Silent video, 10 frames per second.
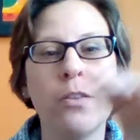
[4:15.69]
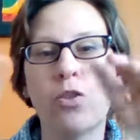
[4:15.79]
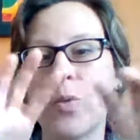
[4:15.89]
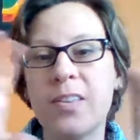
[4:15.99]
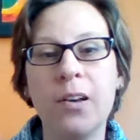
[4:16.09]

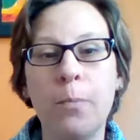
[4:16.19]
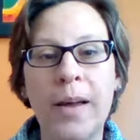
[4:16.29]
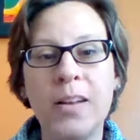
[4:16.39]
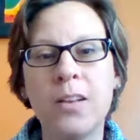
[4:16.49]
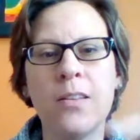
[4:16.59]
3-cell
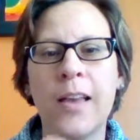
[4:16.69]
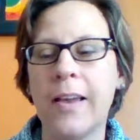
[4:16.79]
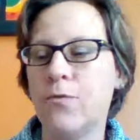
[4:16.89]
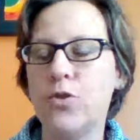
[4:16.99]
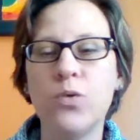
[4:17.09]
buttons, I
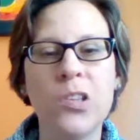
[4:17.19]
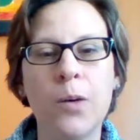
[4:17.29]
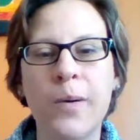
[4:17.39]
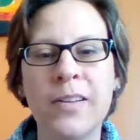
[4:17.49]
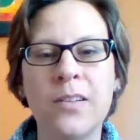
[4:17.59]
have 2-cell
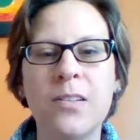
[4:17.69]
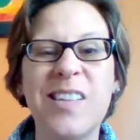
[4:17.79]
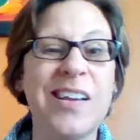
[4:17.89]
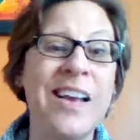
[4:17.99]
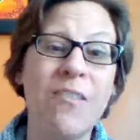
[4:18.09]
buttons,
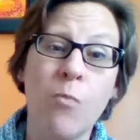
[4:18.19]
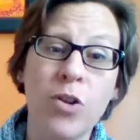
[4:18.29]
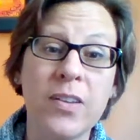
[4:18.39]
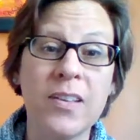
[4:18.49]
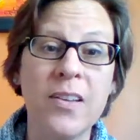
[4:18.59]
and I have
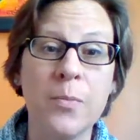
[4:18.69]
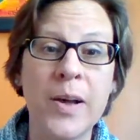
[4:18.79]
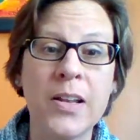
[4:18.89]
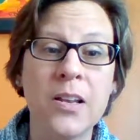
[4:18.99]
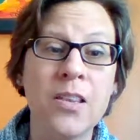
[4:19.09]
multi-cell
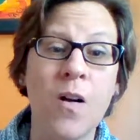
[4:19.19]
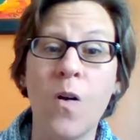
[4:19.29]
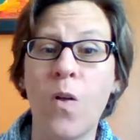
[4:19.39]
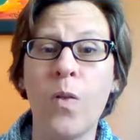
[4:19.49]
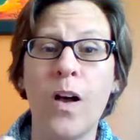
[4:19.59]
buttons,
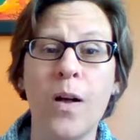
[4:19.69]
all